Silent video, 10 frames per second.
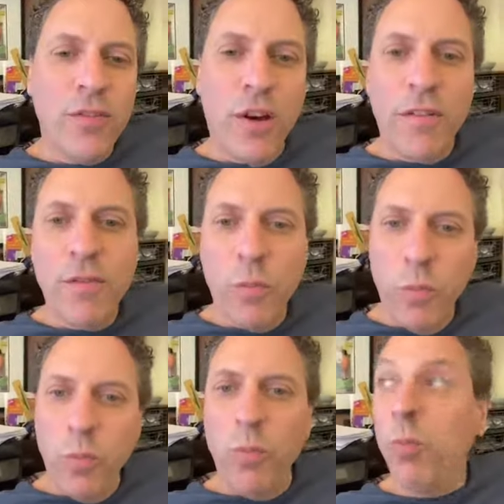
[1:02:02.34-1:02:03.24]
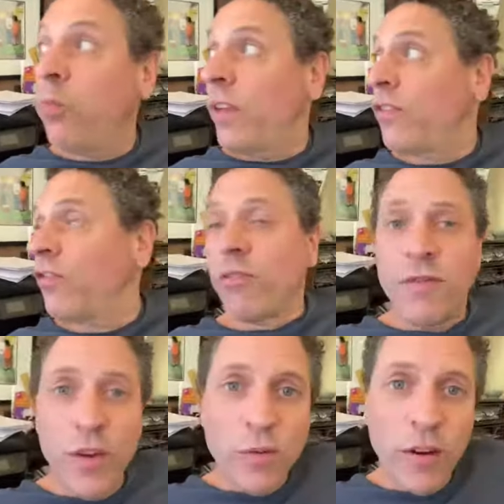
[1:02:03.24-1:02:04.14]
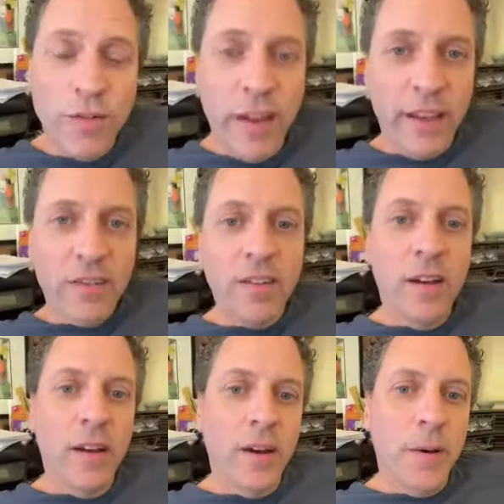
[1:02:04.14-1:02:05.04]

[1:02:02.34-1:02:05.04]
going to bounce off. Let's just review real fast.